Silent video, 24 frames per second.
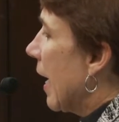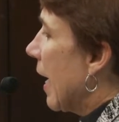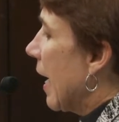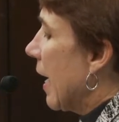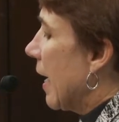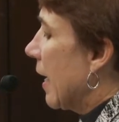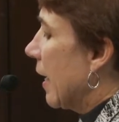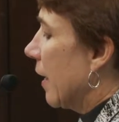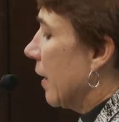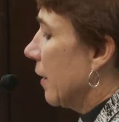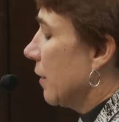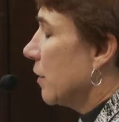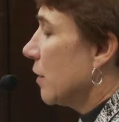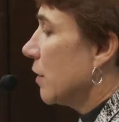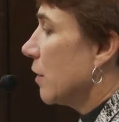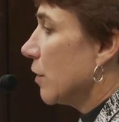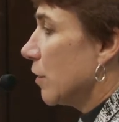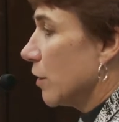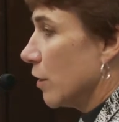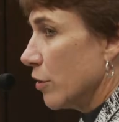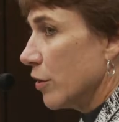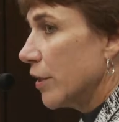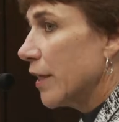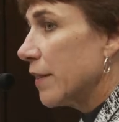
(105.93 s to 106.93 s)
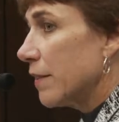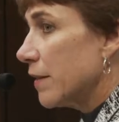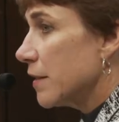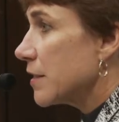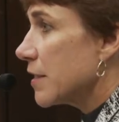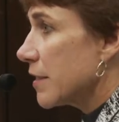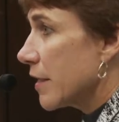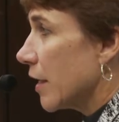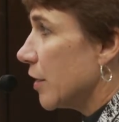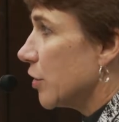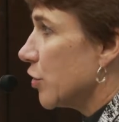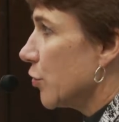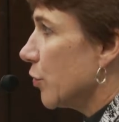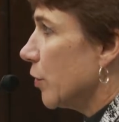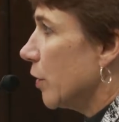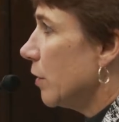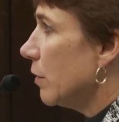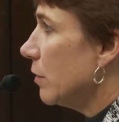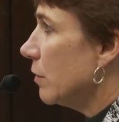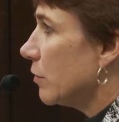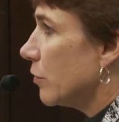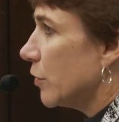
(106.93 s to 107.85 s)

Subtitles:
and look at the schedule,